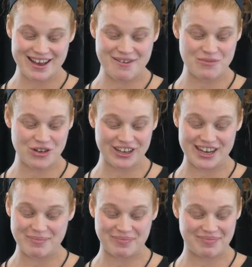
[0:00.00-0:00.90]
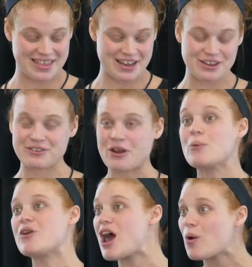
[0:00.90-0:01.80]
You're going to think you
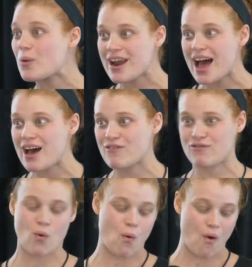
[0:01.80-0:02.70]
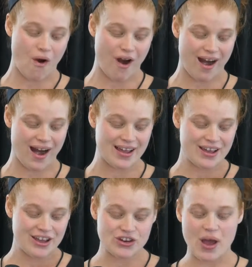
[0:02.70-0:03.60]
don't know enough or
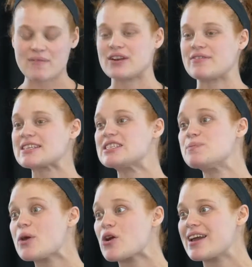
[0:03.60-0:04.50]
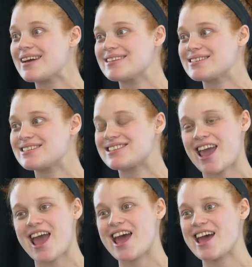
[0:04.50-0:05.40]
you don't have enough experience,
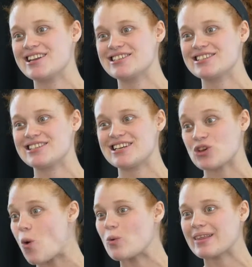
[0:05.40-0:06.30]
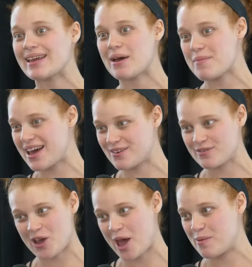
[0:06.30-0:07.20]
and it's only a matter of
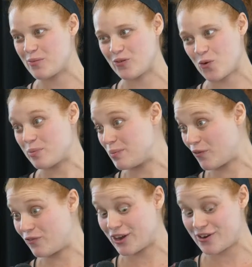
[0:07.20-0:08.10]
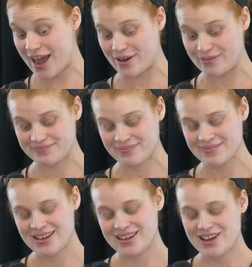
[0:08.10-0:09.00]
time before people figure it out.
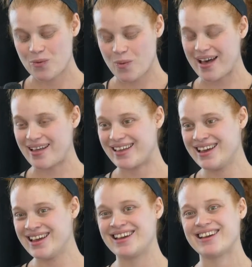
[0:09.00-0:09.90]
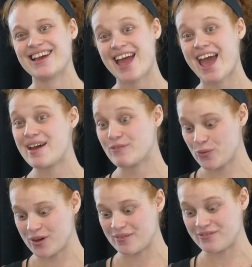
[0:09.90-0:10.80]
Well,
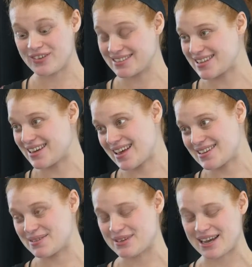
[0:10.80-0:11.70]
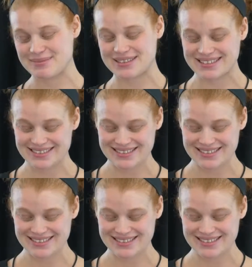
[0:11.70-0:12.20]
everyone feels like that sometimes.